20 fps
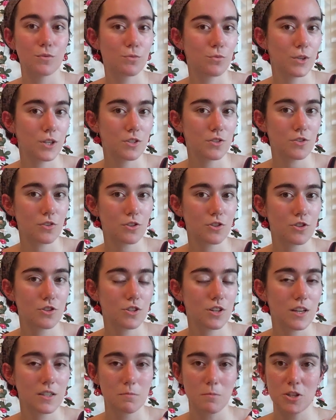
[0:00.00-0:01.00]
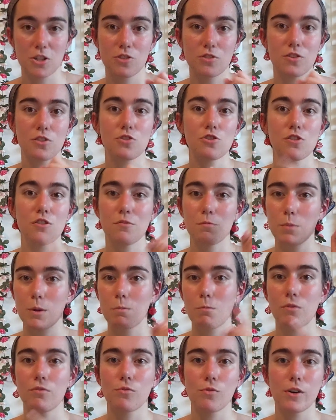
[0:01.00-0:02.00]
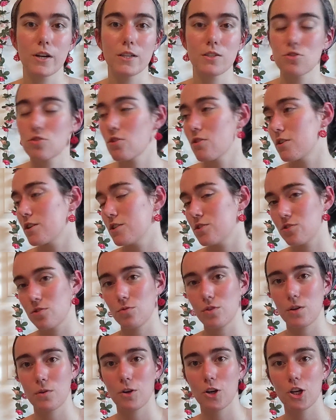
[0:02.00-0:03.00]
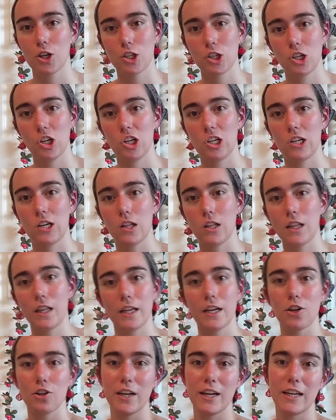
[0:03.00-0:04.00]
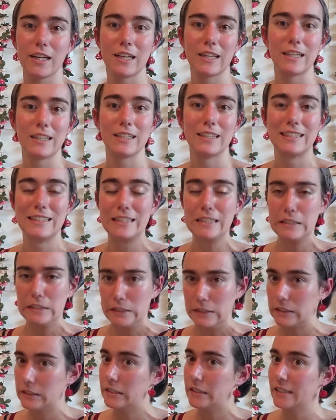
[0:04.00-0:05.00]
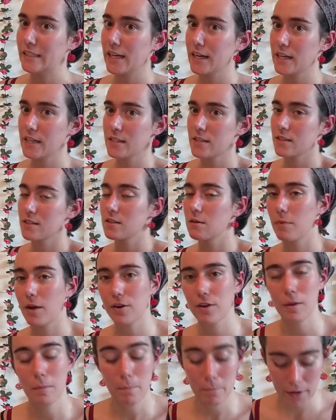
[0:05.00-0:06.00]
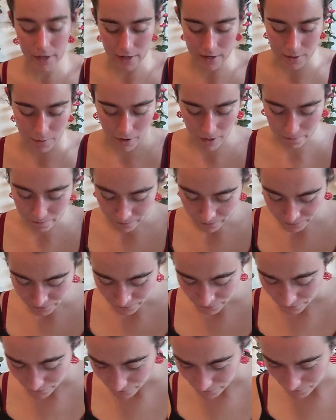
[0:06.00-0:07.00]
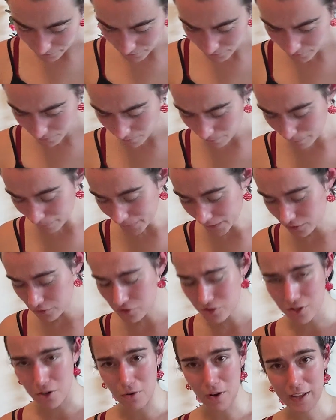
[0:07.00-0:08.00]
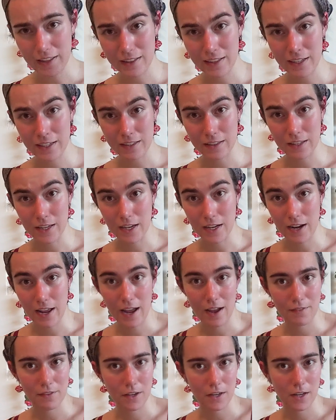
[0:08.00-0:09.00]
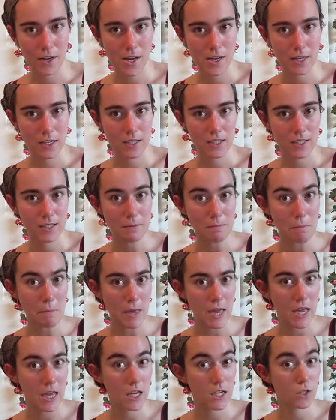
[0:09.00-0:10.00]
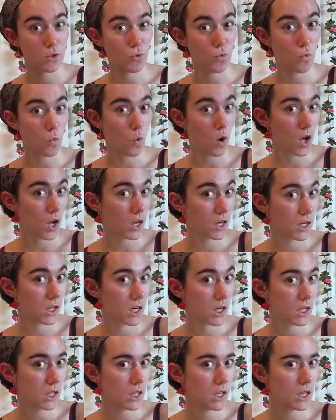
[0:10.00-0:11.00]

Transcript: researched as much as it should have been before I started, so there were glaring yikeses about it. But anyway, so I think that having made one,